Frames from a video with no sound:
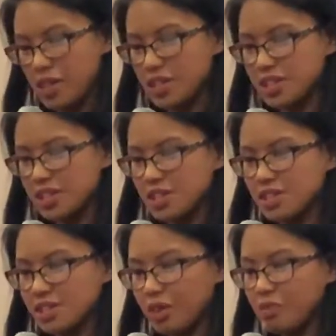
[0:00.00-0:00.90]
This
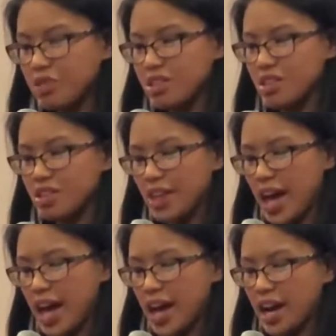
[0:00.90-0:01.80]
is something
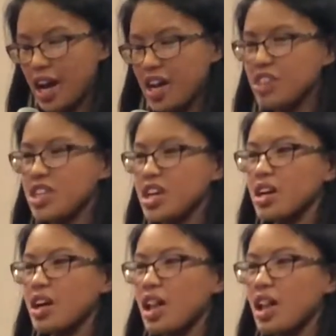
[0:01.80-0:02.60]
that I think